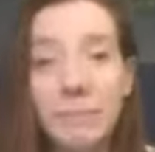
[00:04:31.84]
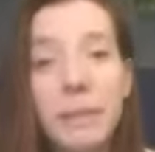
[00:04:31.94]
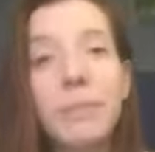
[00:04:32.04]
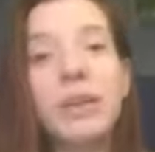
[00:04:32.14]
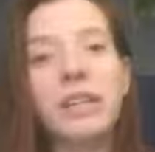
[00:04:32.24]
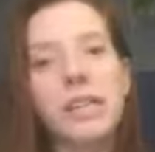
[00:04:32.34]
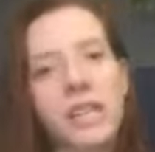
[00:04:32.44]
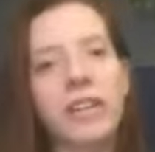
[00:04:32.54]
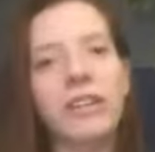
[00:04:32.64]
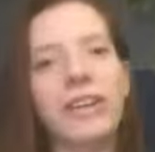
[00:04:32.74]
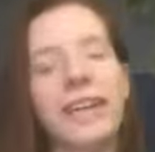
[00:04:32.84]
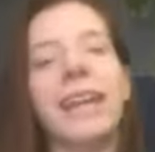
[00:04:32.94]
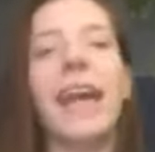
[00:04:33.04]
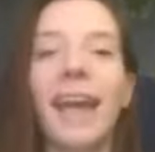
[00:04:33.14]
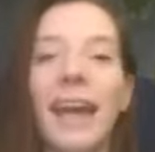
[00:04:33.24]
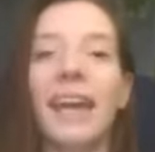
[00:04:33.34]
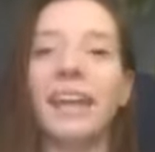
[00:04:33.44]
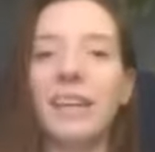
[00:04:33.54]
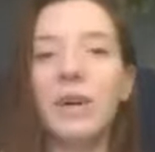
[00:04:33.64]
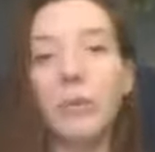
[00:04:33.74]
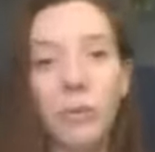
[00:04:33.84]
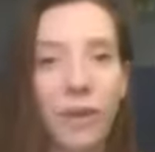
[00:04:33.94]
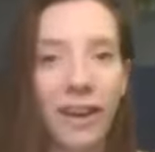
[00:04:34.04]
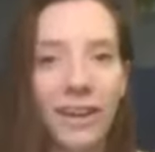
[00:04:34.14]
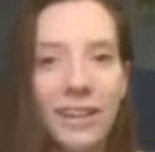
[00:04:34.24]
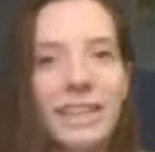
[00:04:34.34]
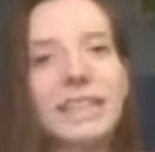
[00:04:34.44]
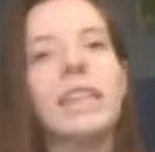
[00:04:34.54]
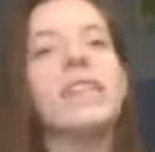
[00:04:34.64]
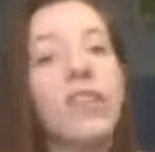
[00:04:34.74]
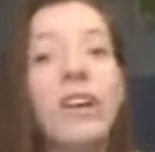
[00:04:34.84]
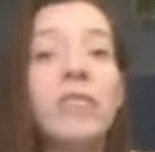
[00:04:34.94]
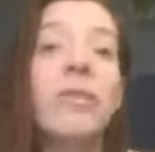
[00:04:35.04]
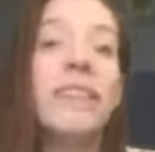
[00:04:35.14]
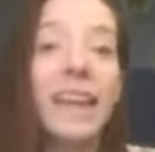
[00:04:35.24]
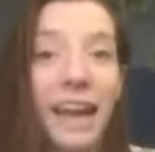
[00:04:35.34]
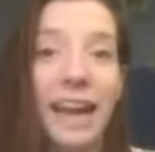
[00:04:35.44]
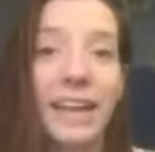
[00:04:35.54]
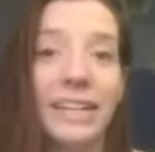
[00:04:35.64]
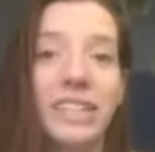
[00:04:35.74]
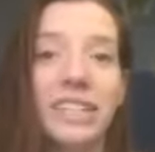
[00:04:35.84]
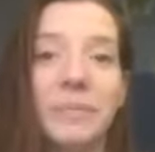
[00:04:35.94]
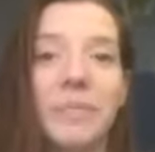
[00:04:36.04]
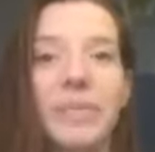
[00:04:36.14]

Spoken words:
people consider it a what? That starts with an H.